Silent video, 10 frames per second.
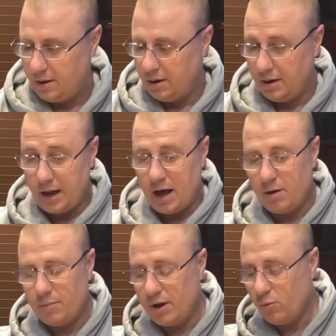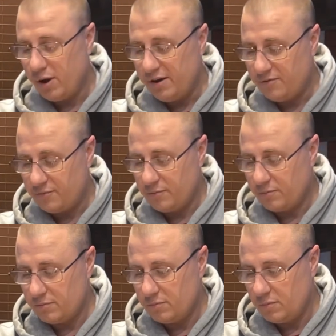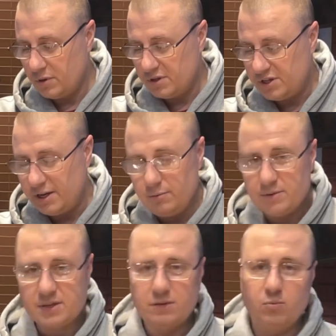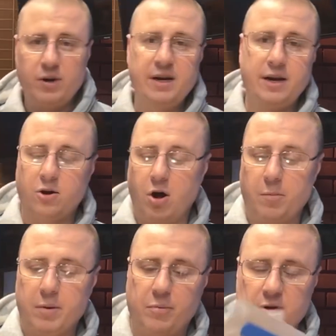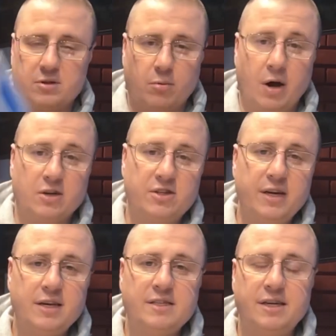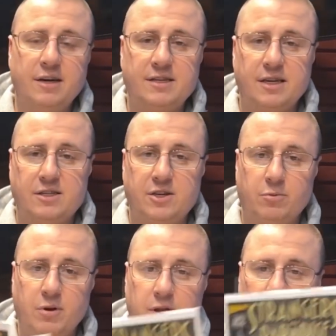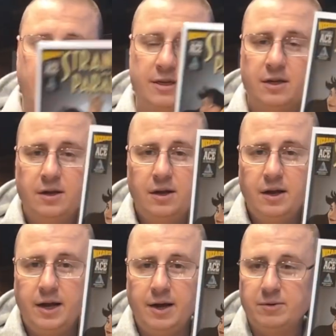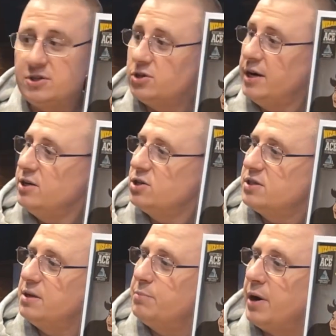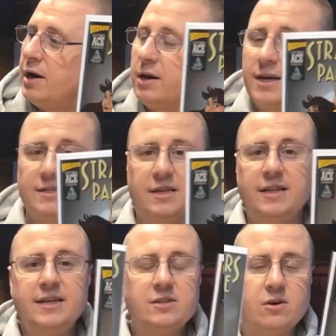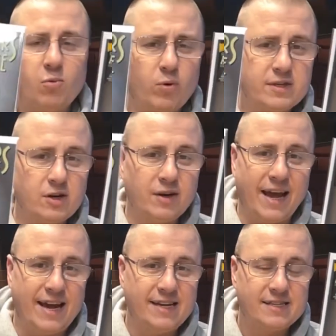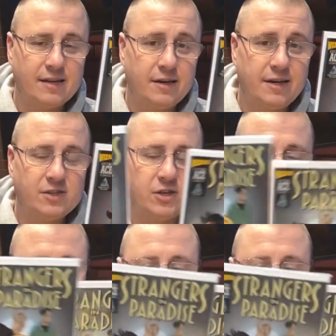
Now, my wife, she was reading comic books for a while. She had a series that she really liked. It was Strangers in Paradise. And these are Wizard Ace editions.